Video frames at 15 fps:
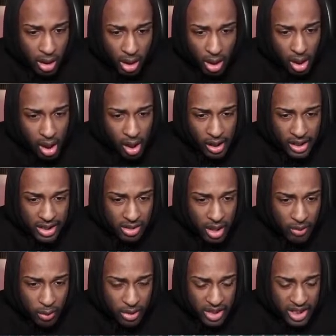Oh, this
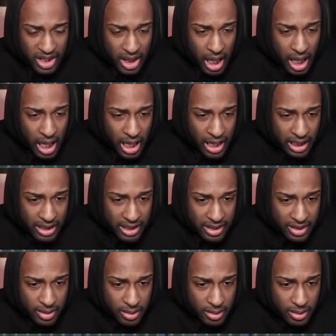level sucks.